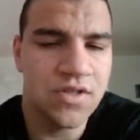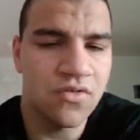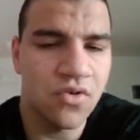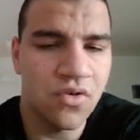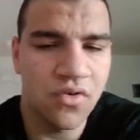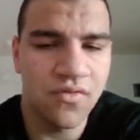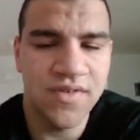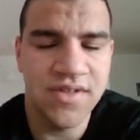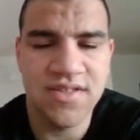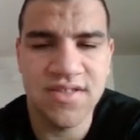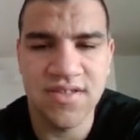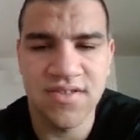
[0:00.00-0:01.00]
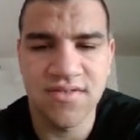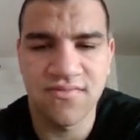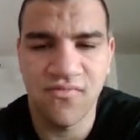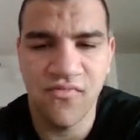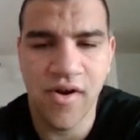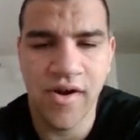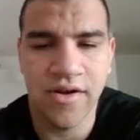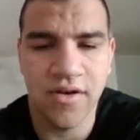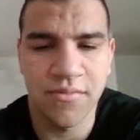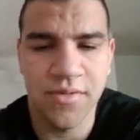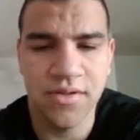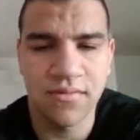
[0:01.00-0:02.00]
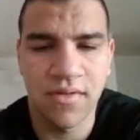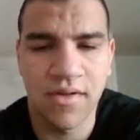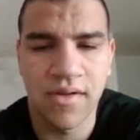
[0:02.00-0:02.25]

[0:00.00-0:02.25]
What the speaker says: All of this is very common.